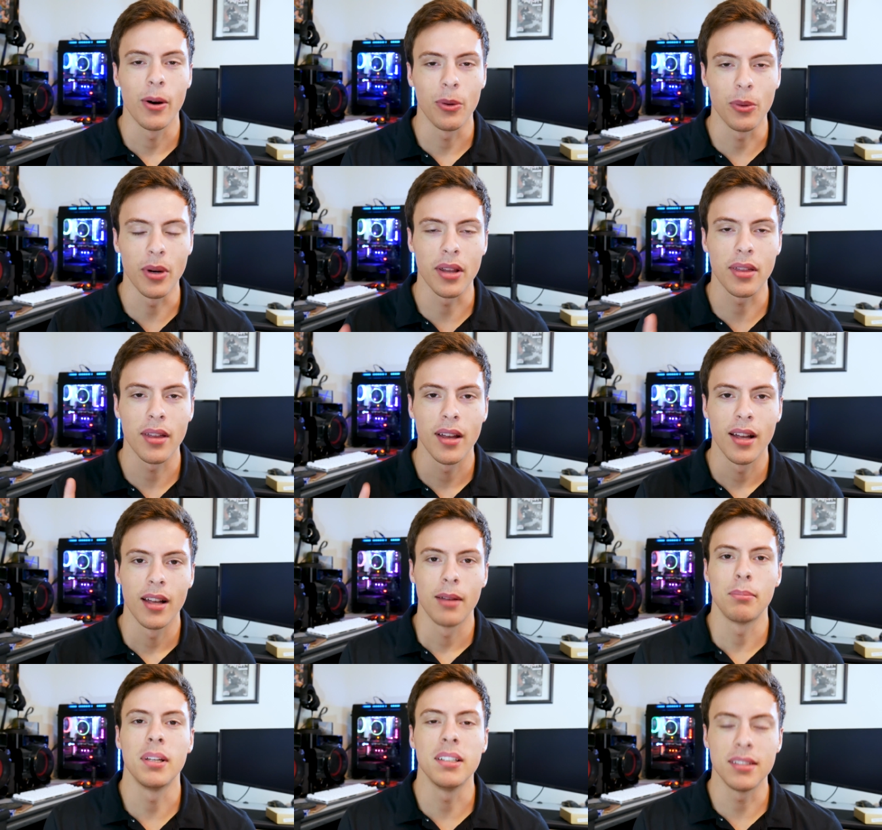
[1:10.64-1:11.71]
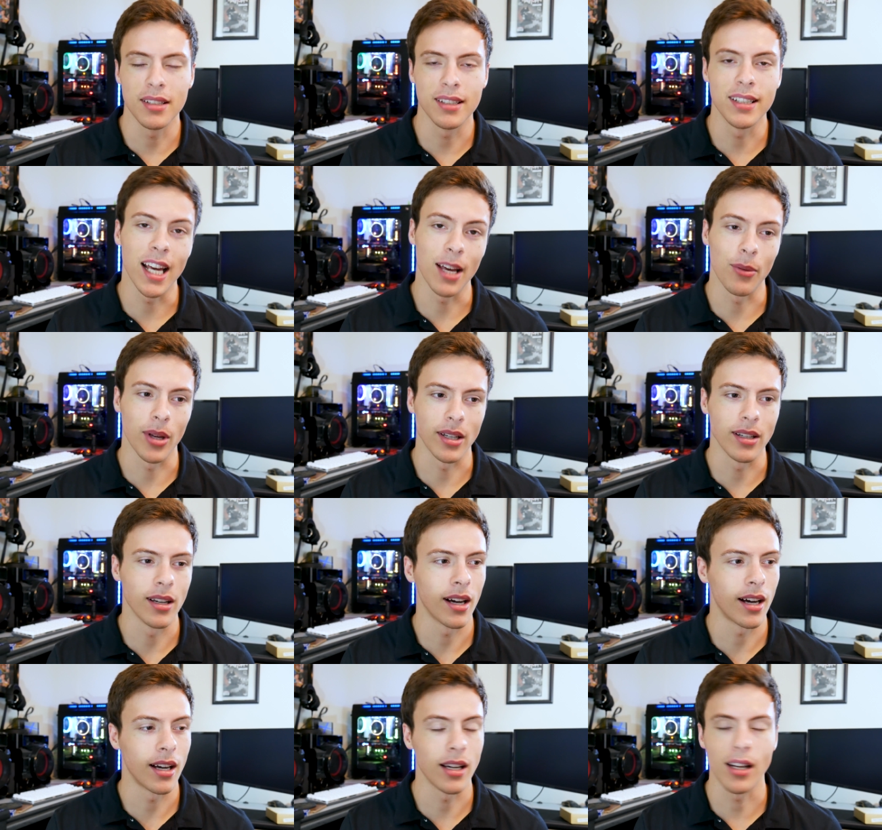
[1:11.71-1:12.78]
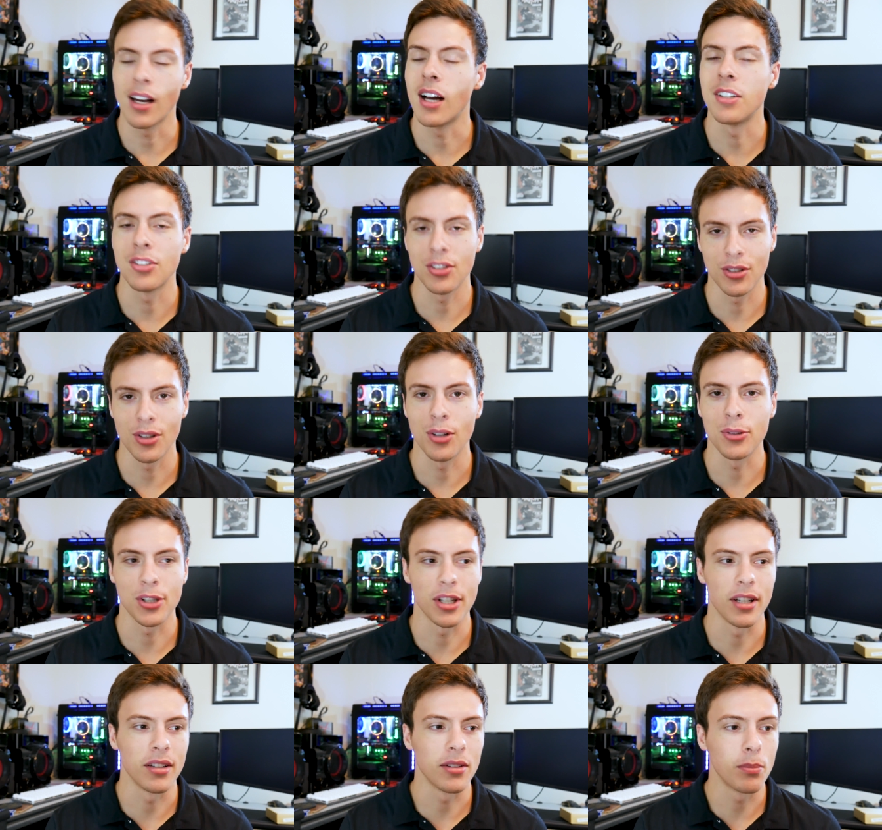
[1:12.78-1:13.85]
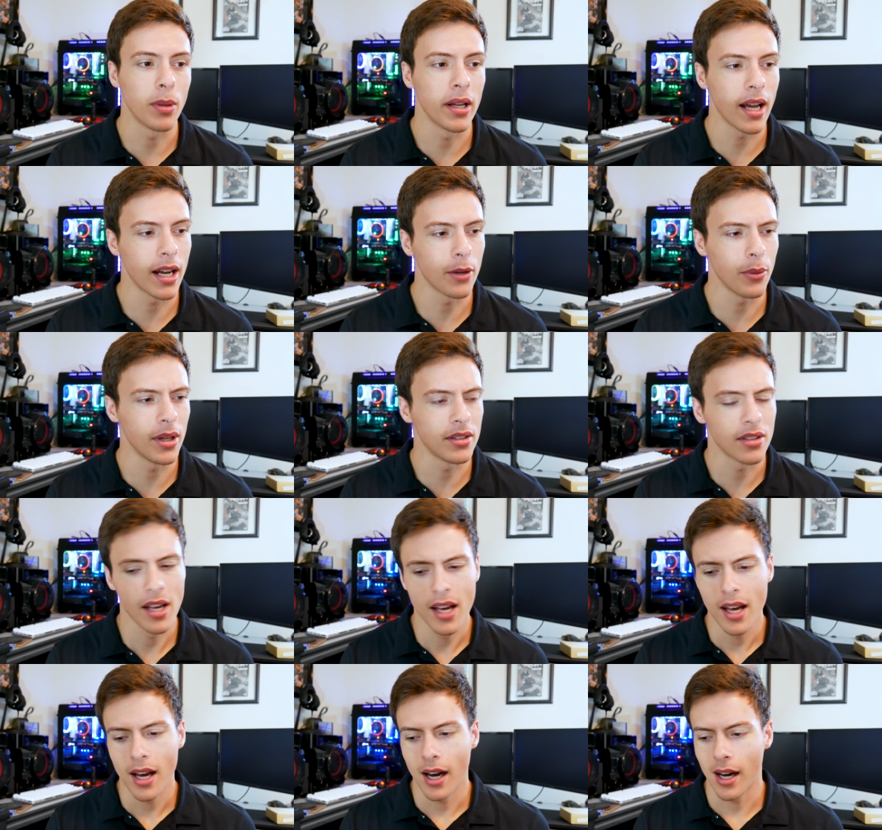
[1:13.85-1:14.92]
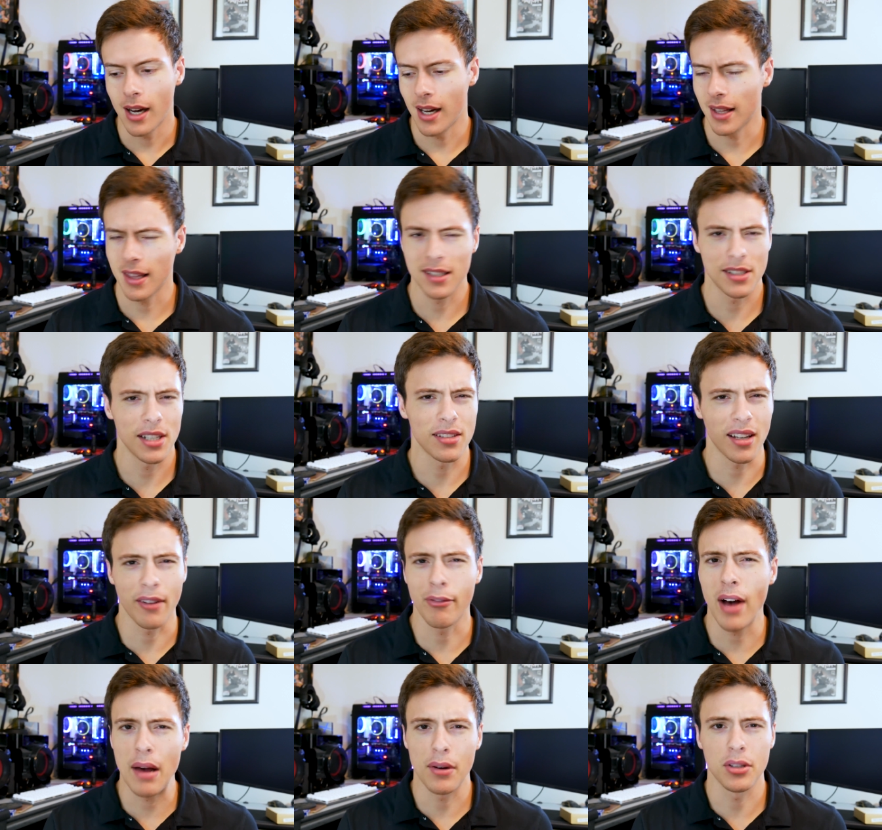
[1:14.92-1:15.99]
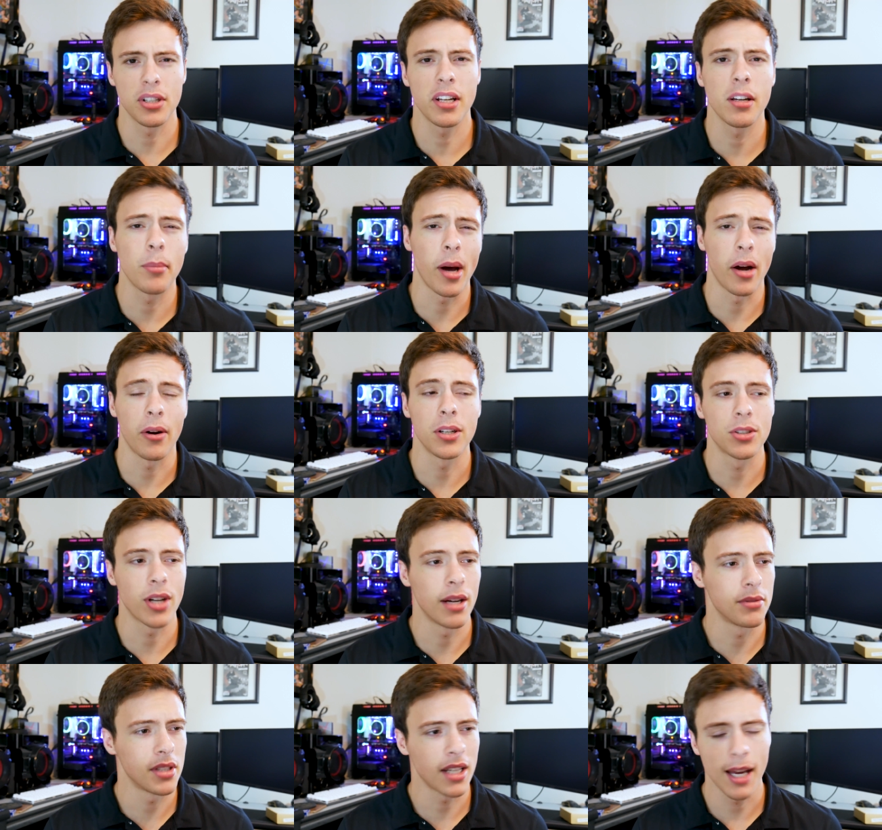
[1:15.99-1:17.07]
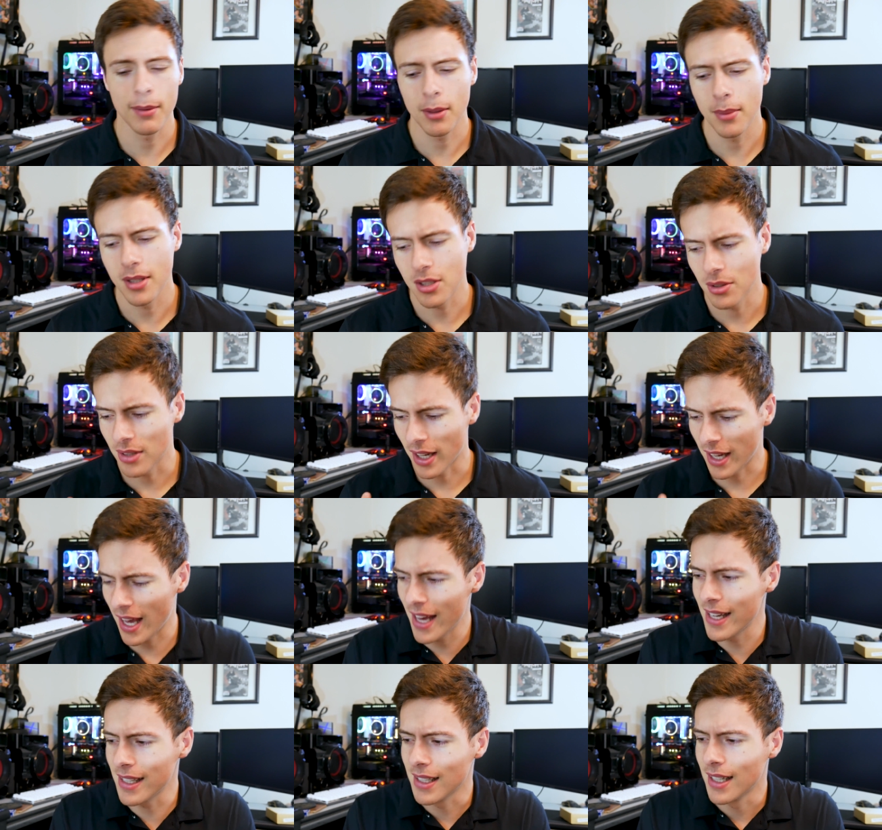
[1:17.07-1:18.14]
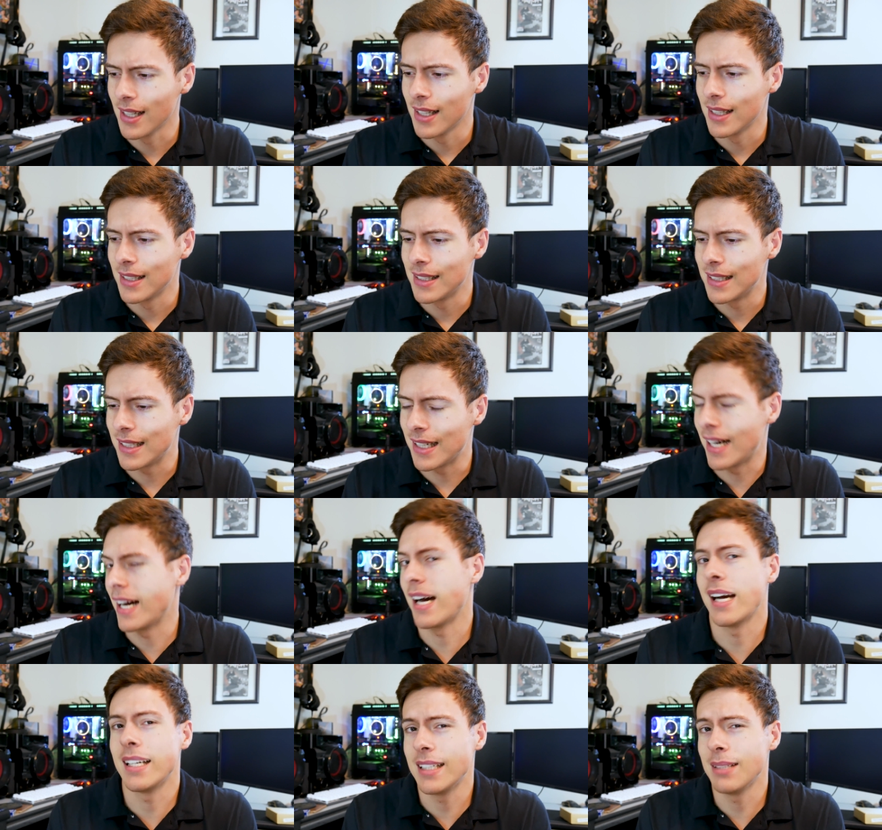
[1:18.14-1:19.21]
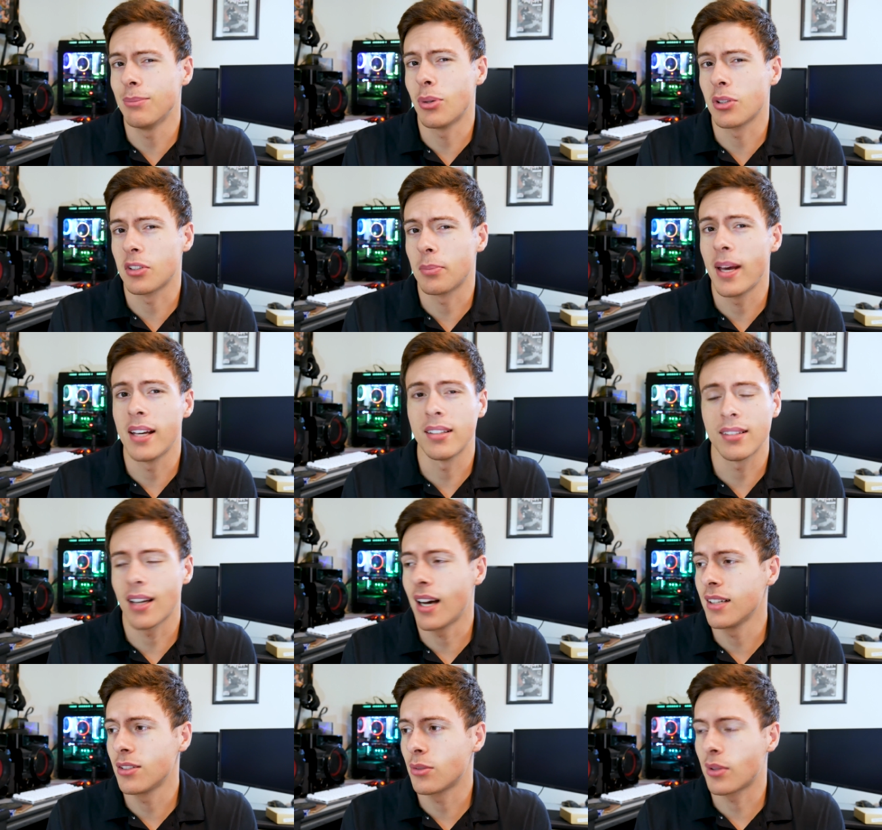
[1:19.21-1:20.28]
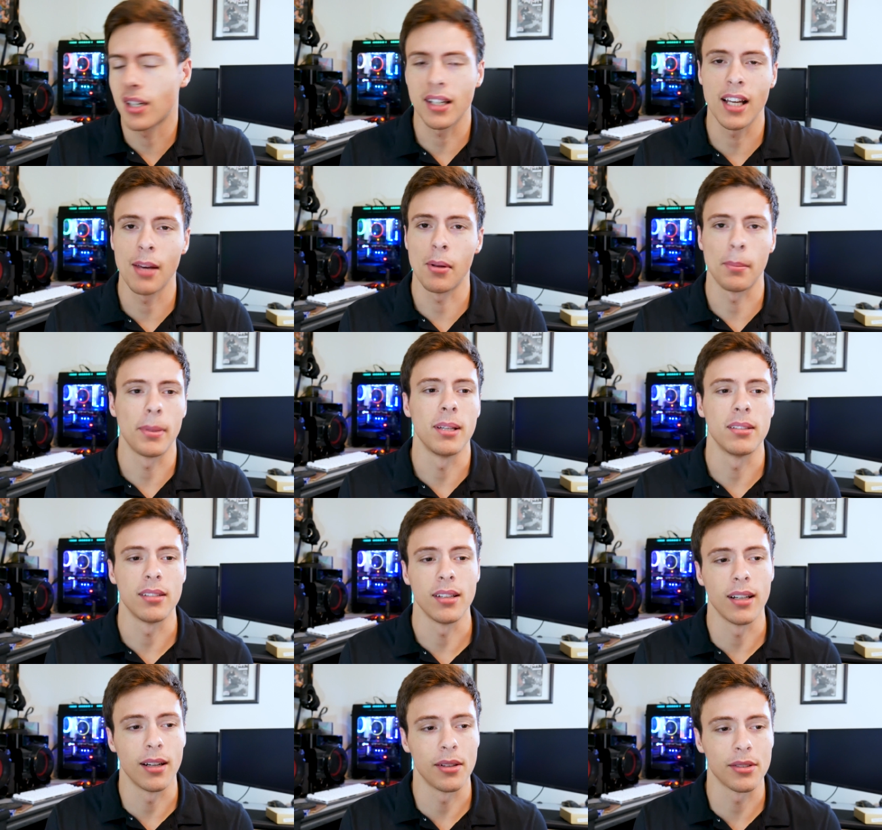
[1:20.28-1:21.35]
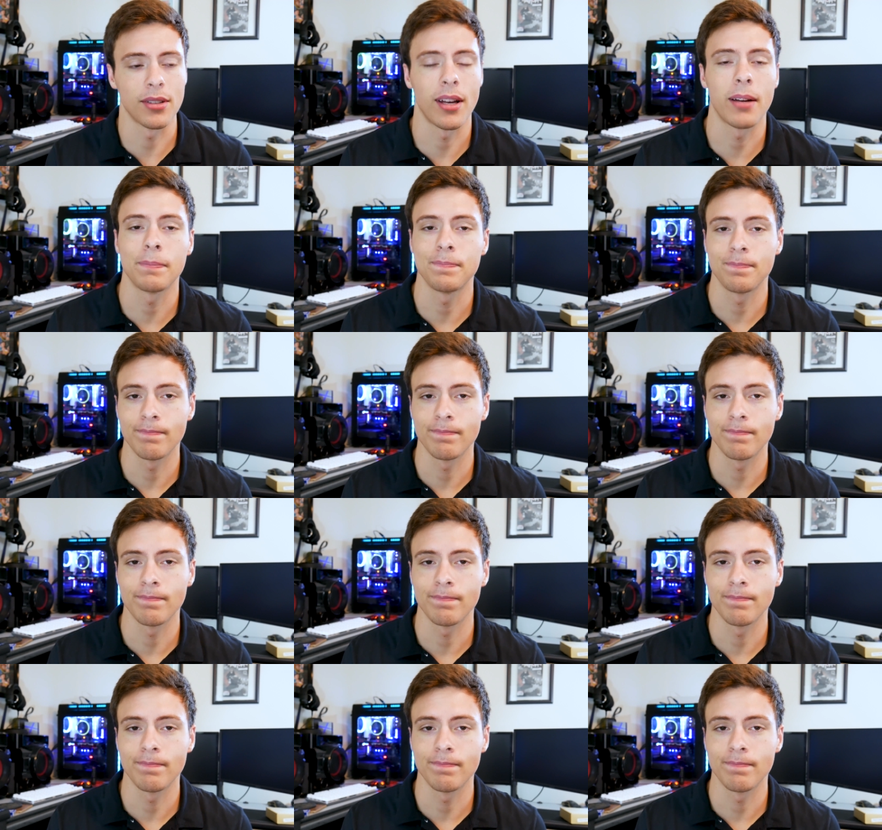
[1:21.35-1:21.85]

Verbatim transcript: with P C gaming. I, I just know she is. But anyways, uh, I think she has like a five hundred gigabyte hard drive. She came to me and she was like, hey, I need more space. I just want a gaming P C. And I was like,